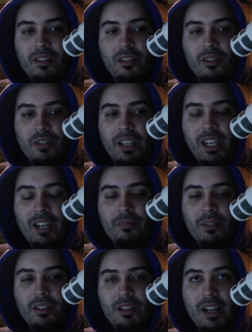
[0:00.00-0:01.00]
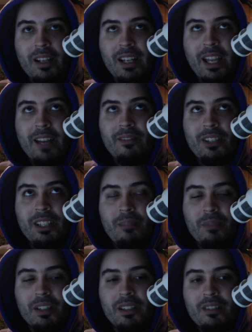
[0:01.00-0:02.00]
hit not heavily,
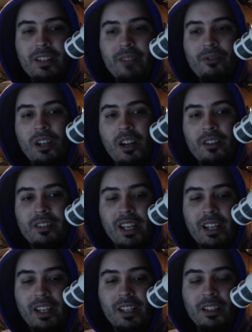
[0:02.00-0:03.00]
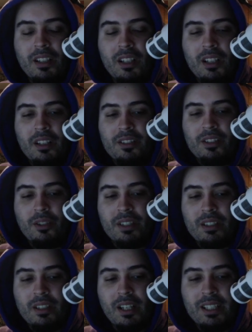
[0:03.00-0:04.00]
but several cards got hit. So
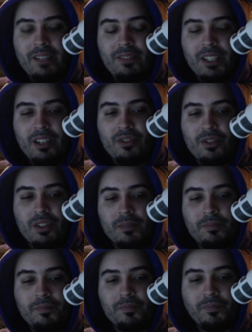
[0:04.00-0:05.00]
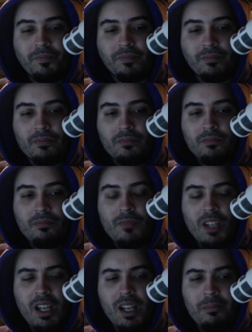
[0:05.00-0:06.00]
it's definitely interesting.
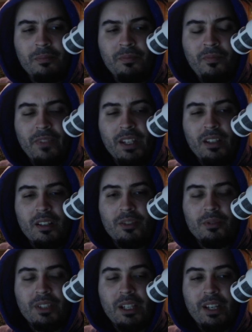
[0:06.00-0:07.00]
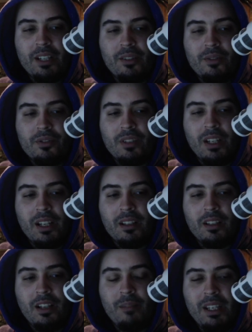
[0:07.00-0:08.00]
So we'll see how that goes.
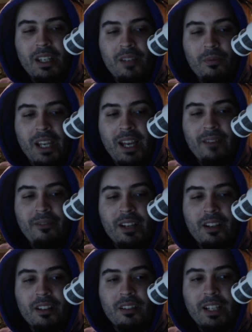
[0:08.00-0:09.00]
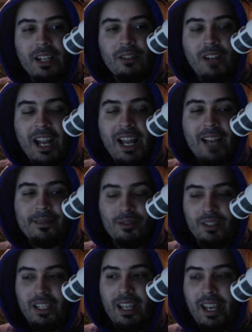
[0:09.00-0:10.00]
Coming in, we have Vanguard Lookout. I
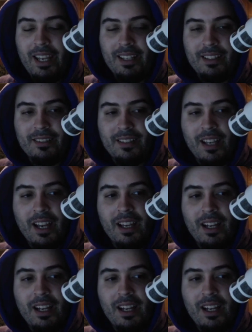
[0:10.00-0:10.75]
absolutely hated this guy.